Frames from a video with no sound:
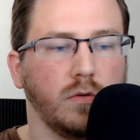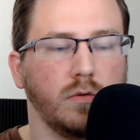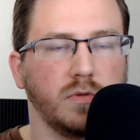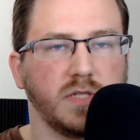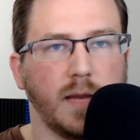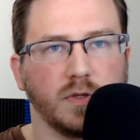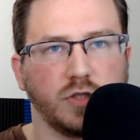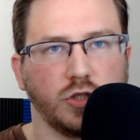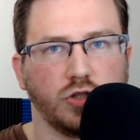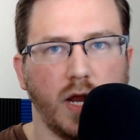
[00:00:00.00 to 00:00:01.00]
was able to
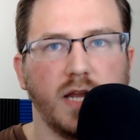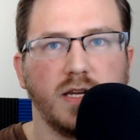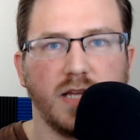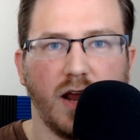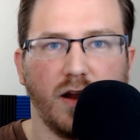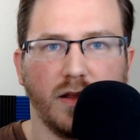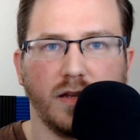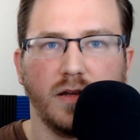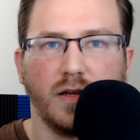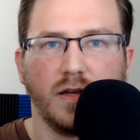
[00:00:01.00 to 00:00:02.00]
train Yeren
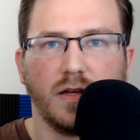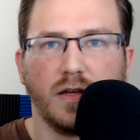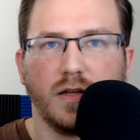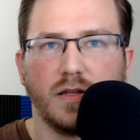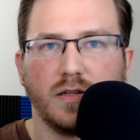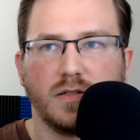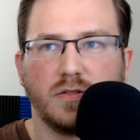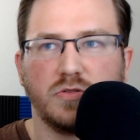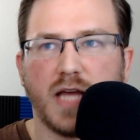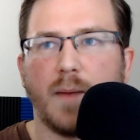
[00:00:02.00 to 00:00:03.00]

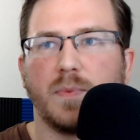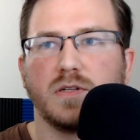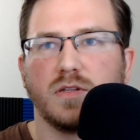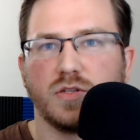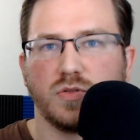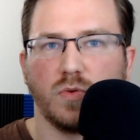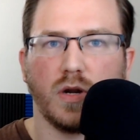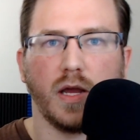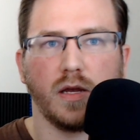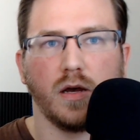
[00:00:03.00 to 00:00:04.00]
to tap into the sword
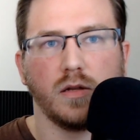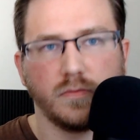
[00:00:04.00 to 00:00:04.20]
icon.